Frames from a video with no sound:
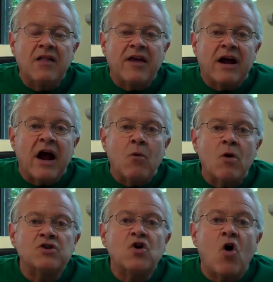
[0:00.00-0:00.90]
there, I
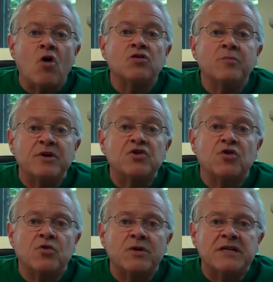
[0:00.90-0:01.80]
want you all to be
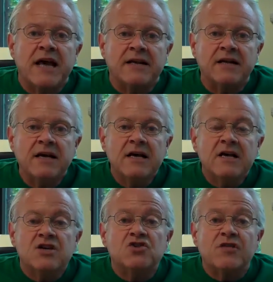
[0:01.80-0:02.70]
sure to attend.
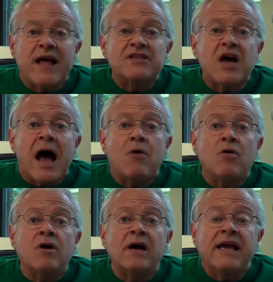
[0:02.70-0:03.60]
So that's
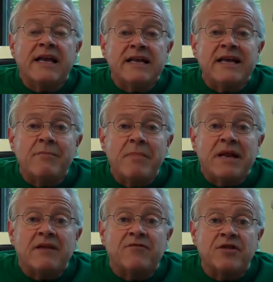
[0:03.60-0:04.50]
our India
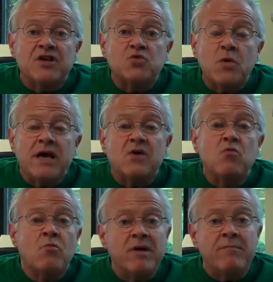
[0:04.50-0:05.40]
Minute for this week.
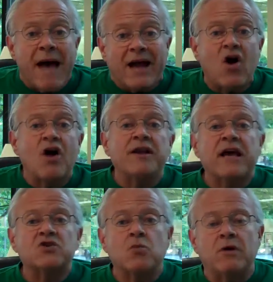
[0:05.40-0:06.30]
We'll be back on
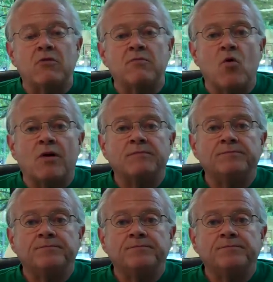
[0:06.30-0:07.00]
next week with more.